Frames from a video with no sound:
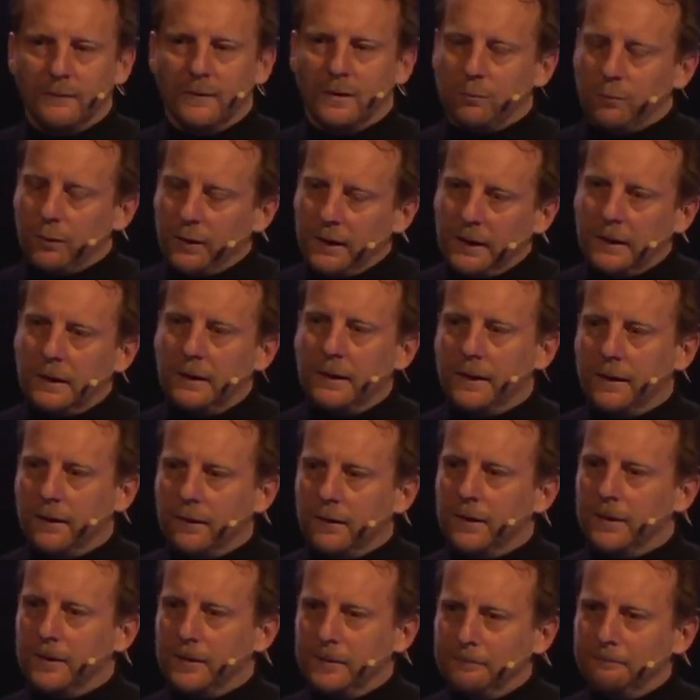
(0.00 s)
Pretty clear,
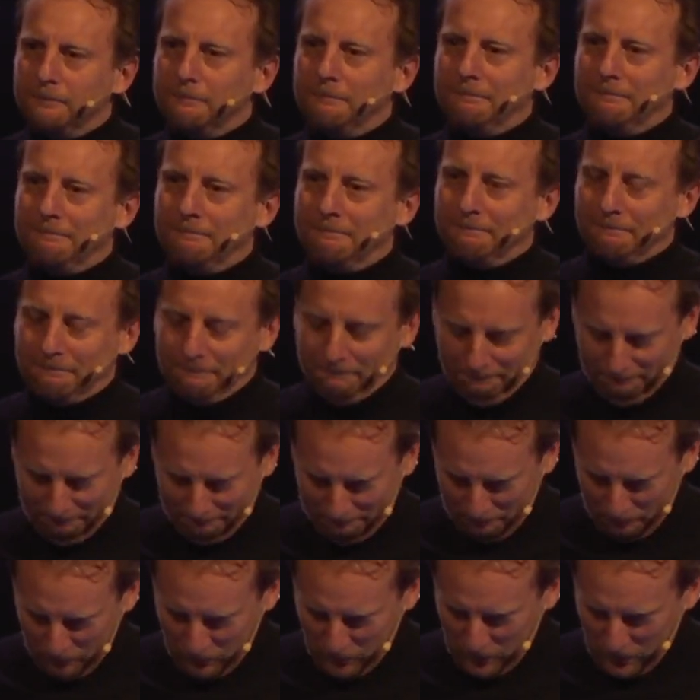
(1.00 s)
huh?
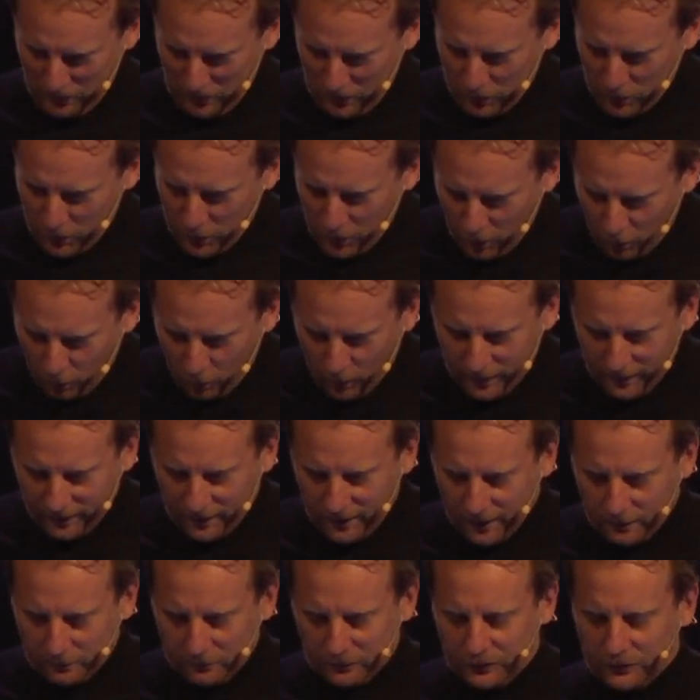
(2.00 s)
No one
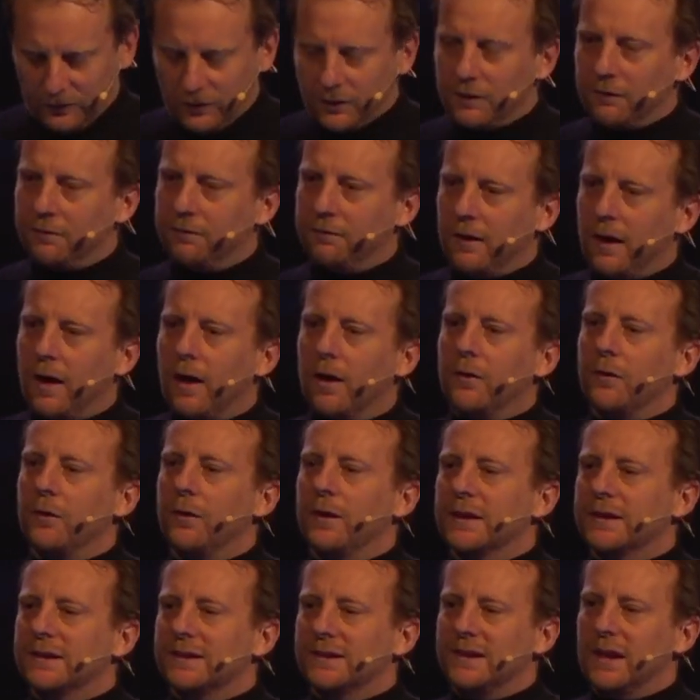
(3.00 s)
comes to the Father
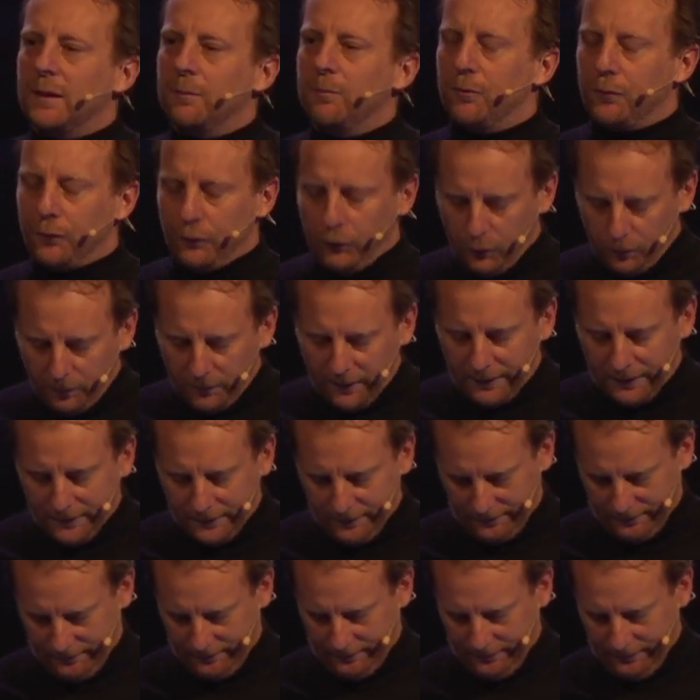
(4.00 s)
except through me.
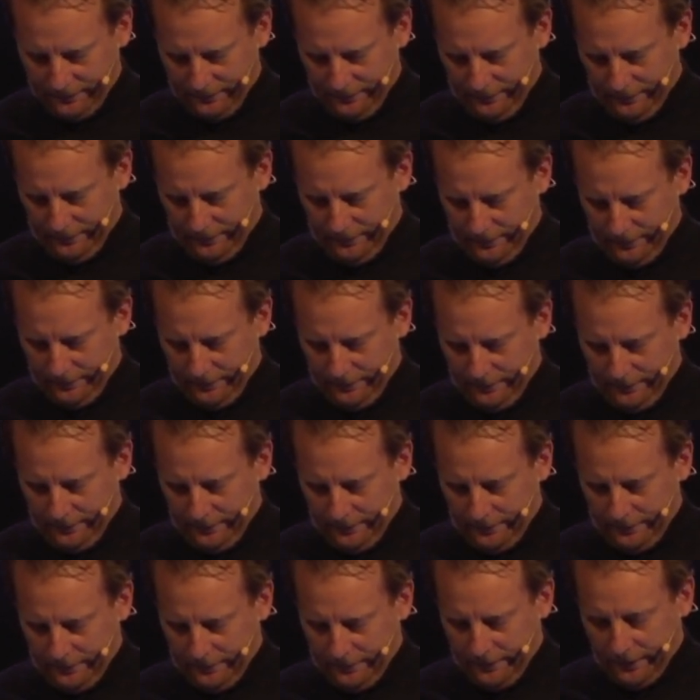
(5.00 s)

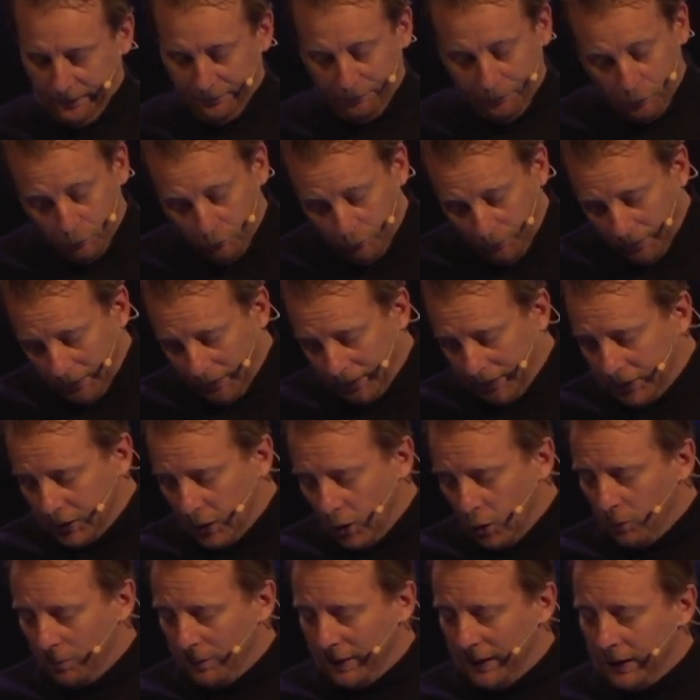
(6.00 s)
If you really
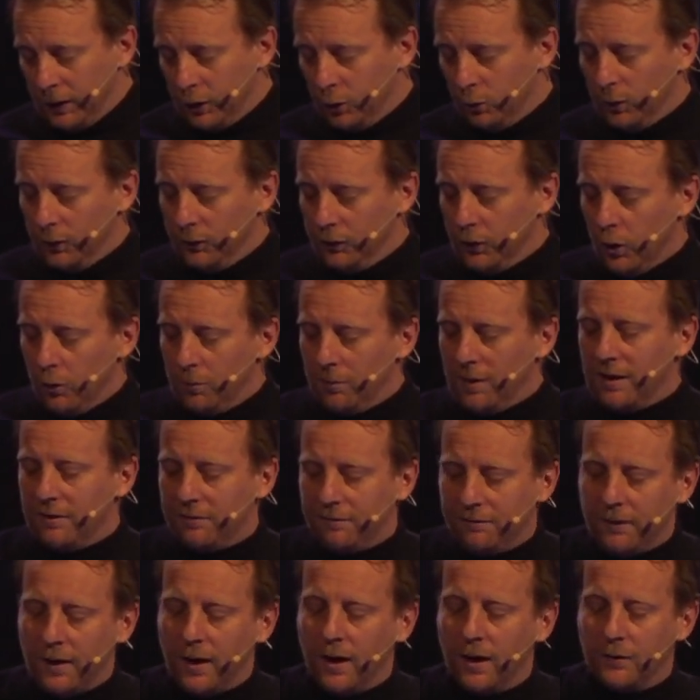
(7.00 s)
know me, you will know my
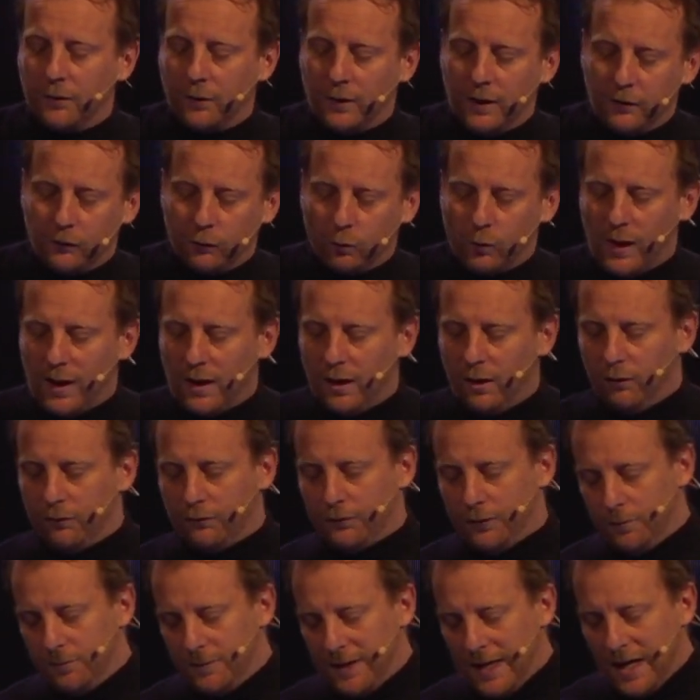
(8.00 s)
Father as well.
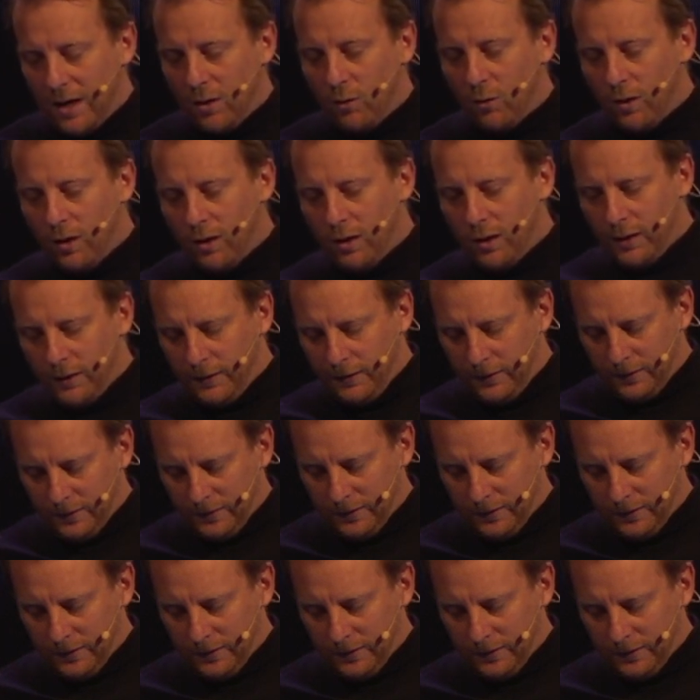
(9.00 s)
From now on,